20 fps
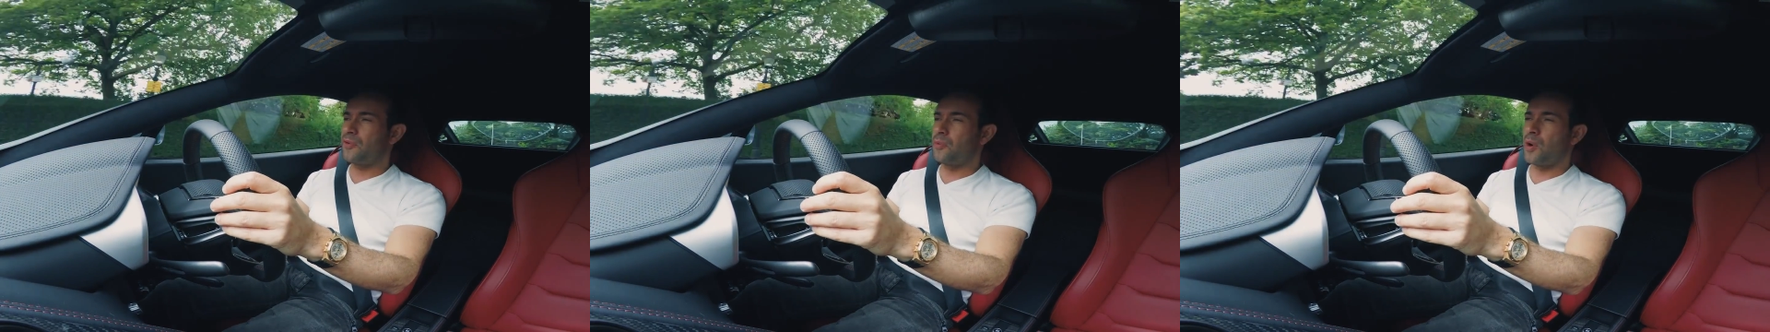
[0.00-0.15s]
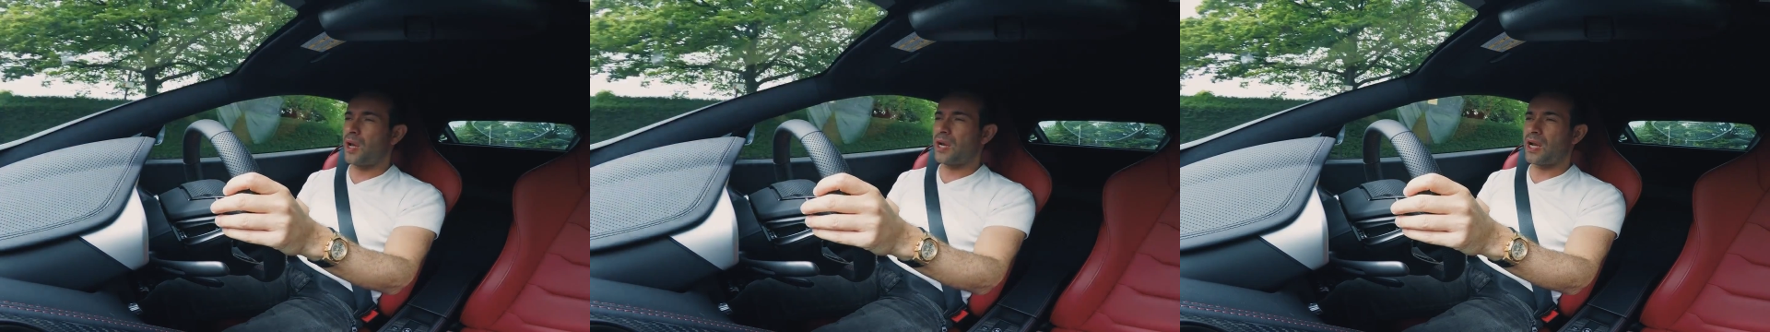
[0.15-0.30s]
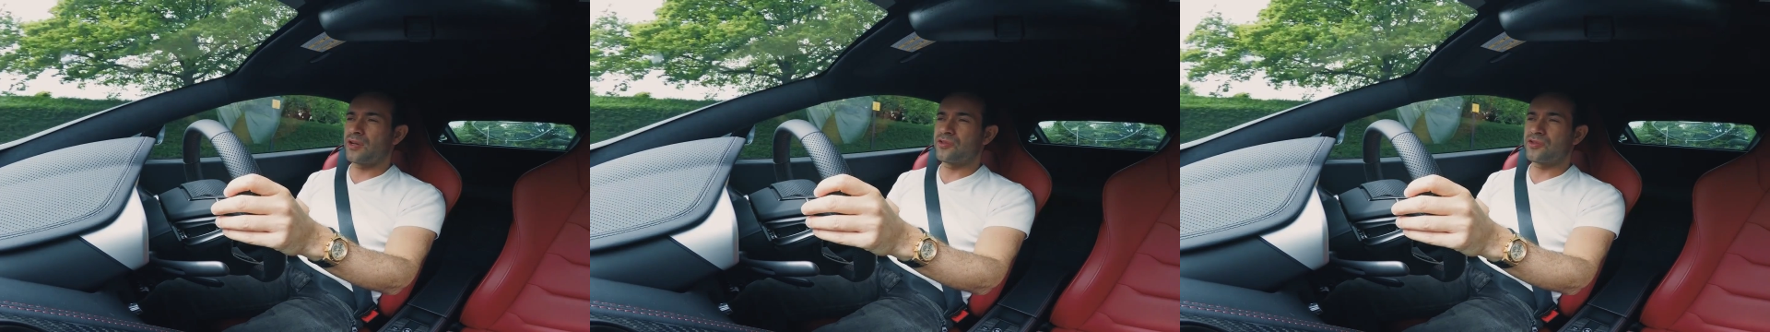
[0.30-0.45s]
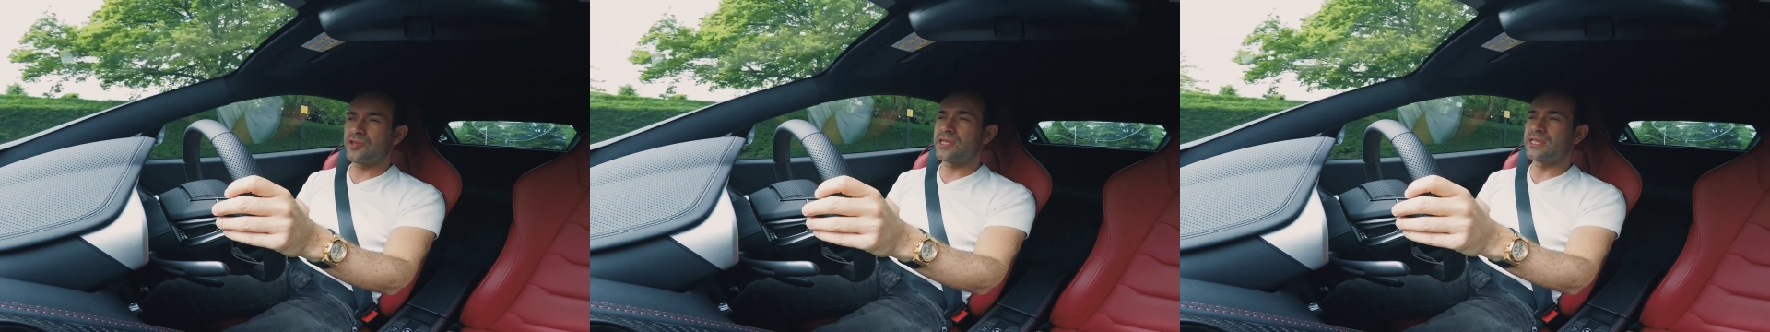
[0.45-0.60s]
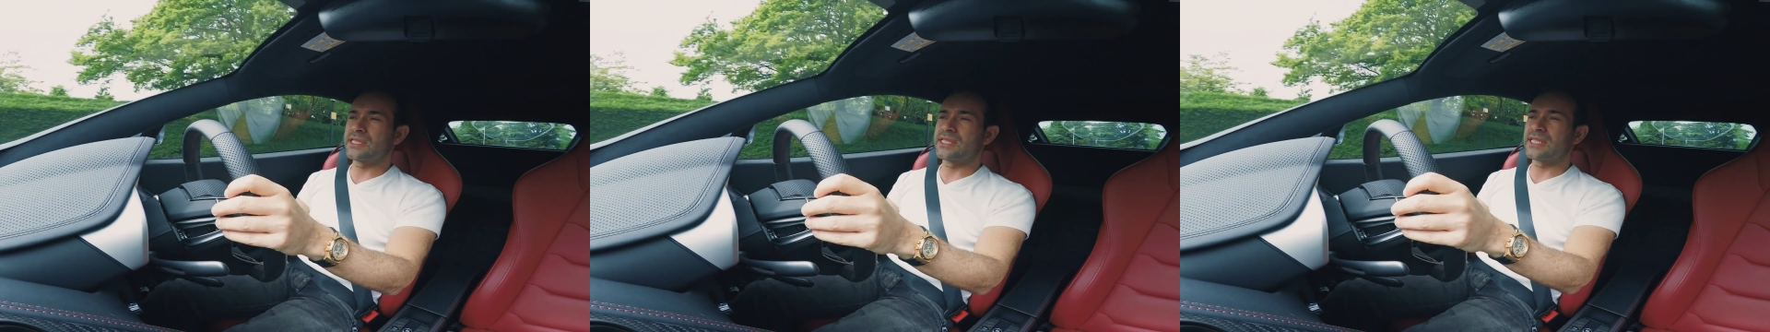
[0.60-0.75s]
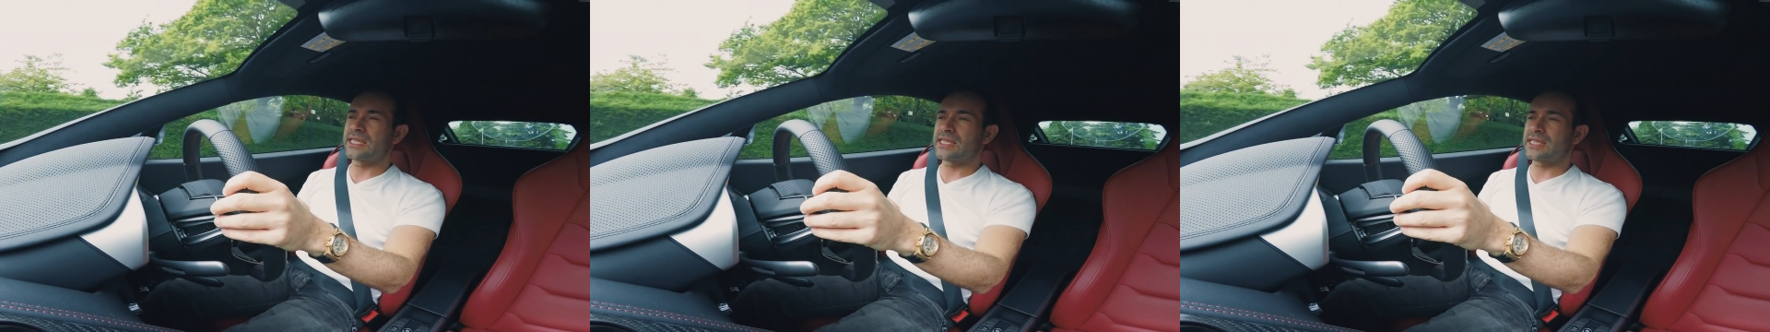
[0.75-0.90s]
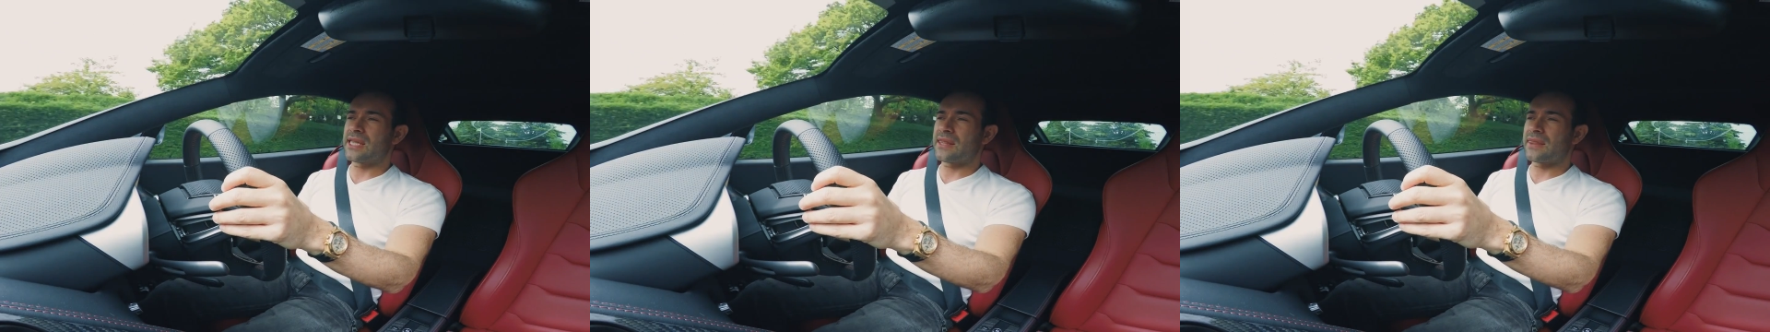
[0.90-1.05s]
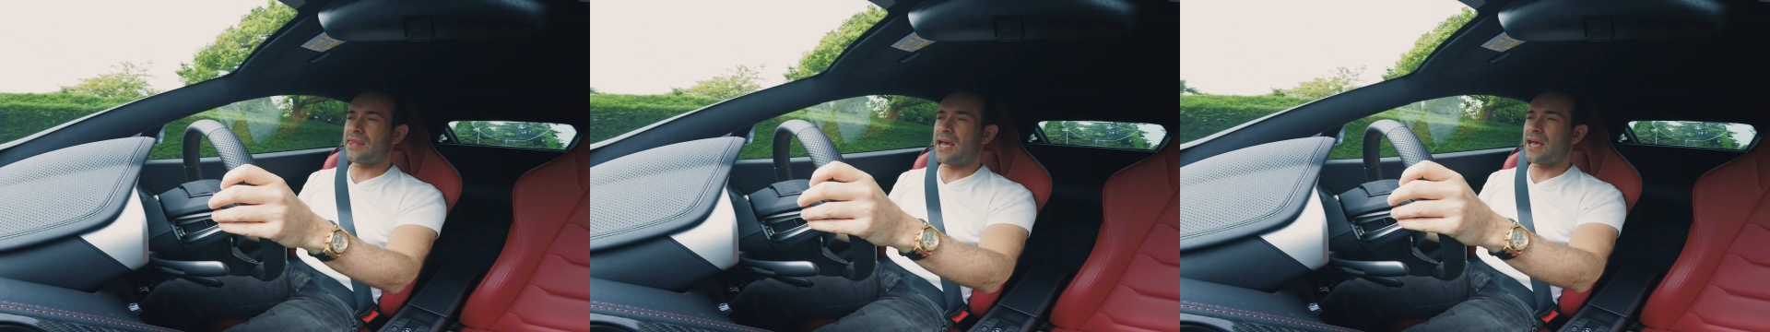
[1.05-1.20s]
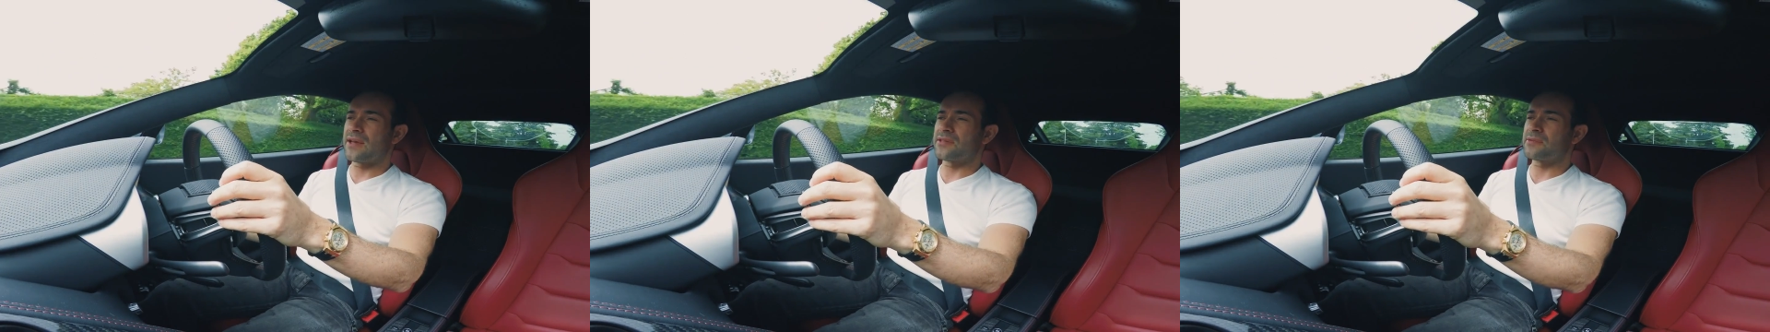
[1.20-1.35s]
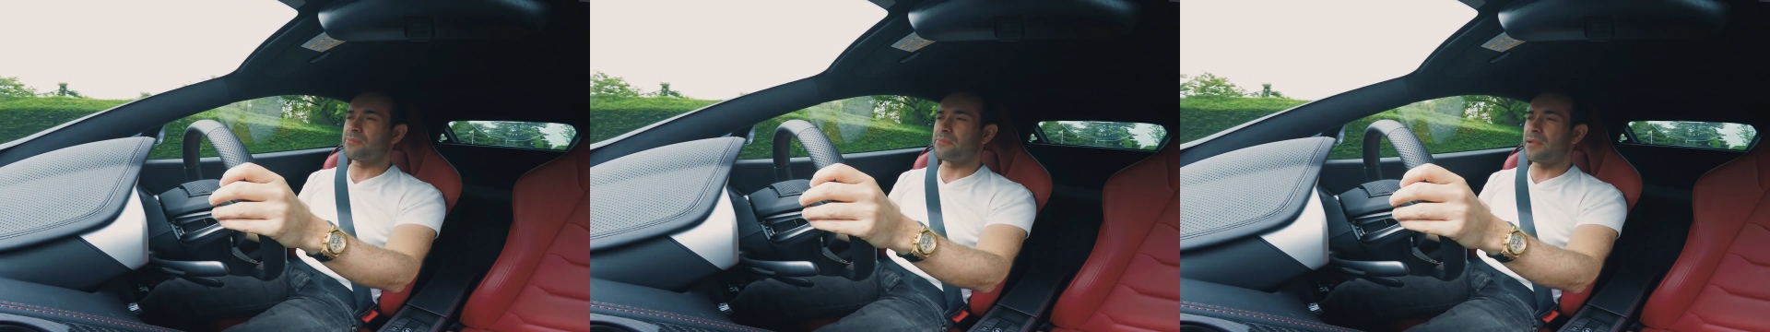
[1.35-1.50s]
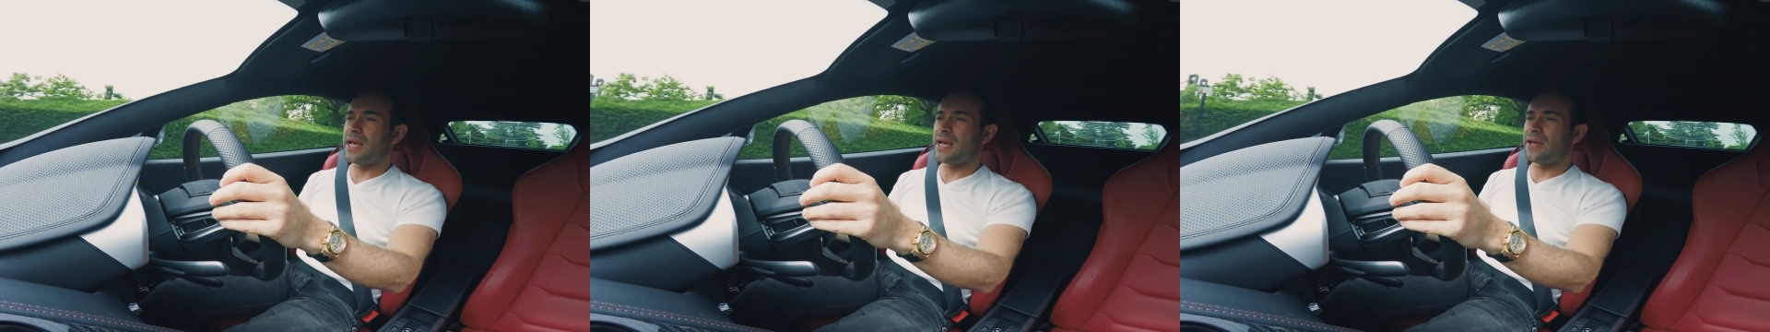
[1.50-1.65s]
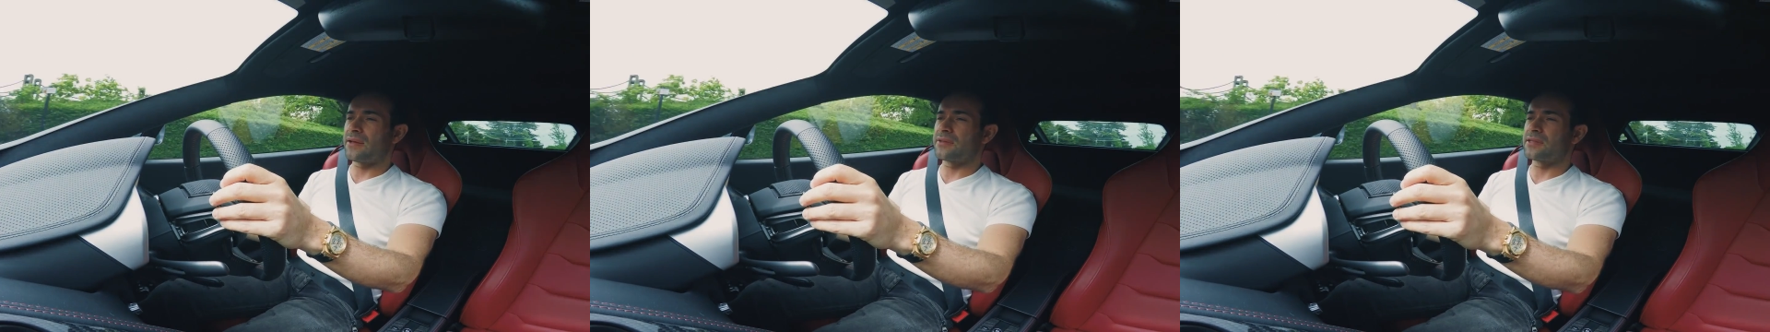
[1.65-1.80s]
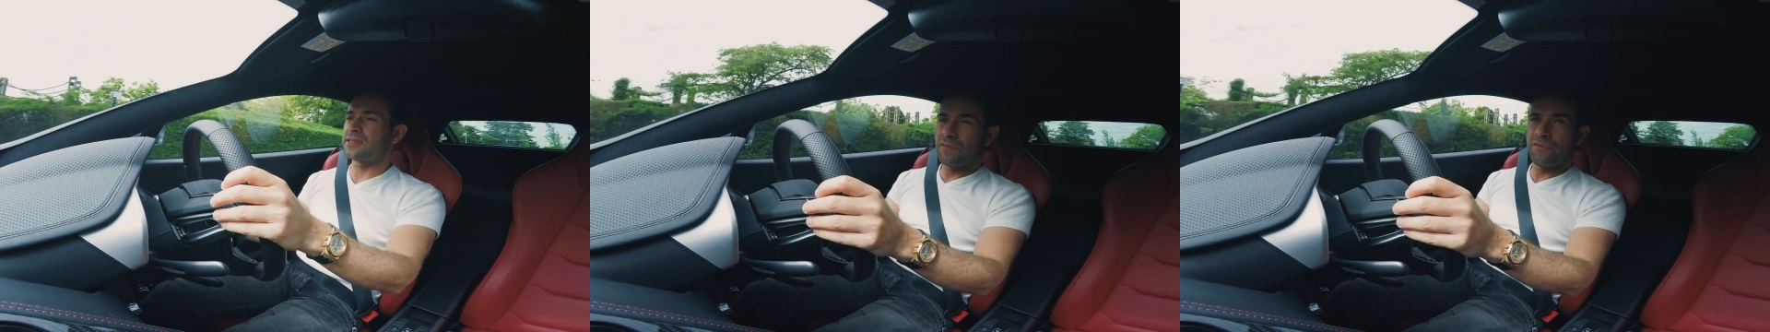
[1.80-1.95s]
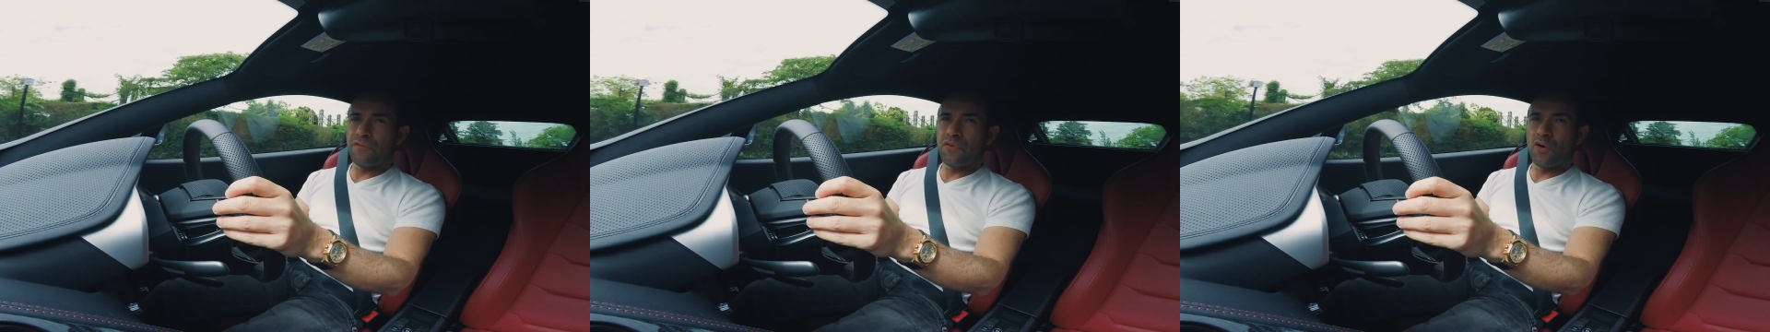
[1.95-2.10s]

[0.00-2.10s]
£160,000?